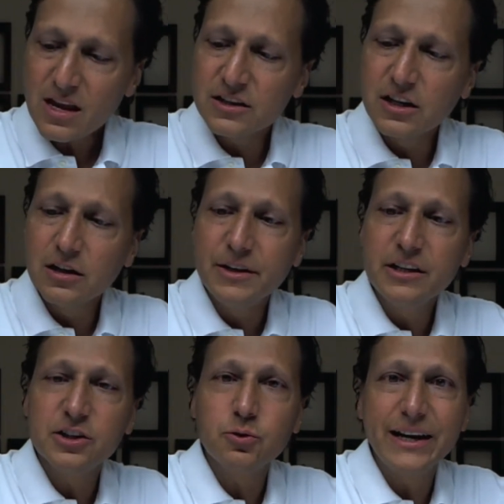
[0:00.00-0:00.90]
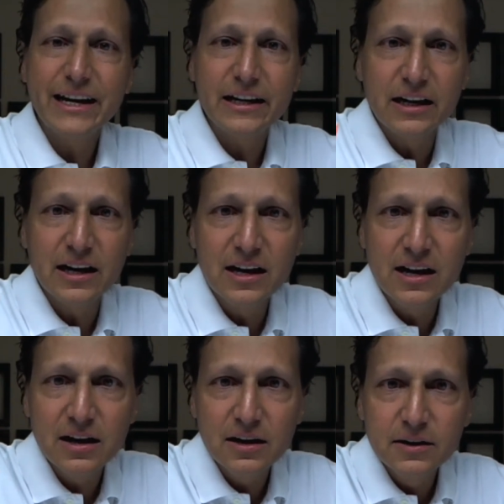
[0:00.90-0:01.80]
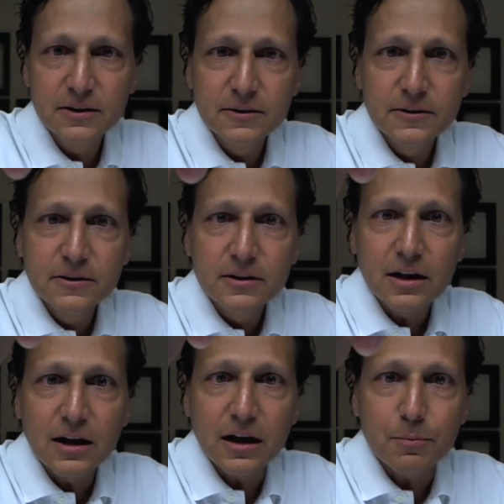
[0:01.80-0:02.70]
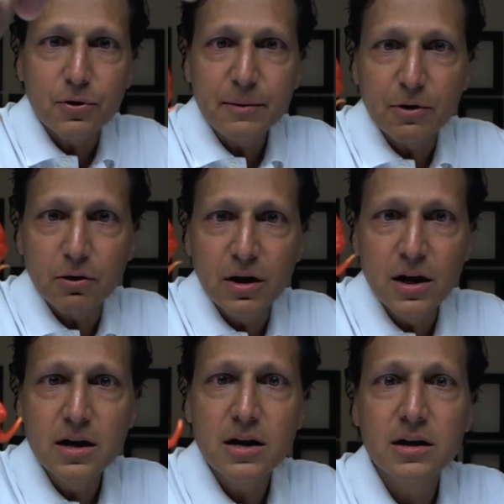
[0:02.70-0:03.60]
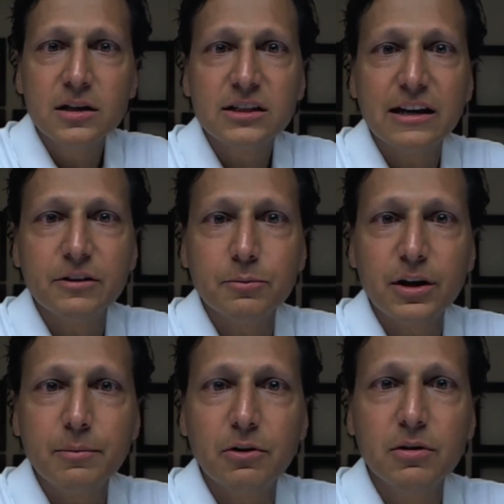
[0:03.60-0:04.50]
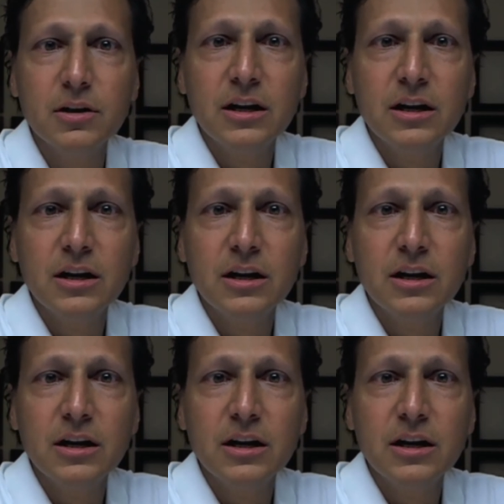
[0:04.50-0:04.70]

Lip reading: It's going to be this wicked Primo, 7 Primo.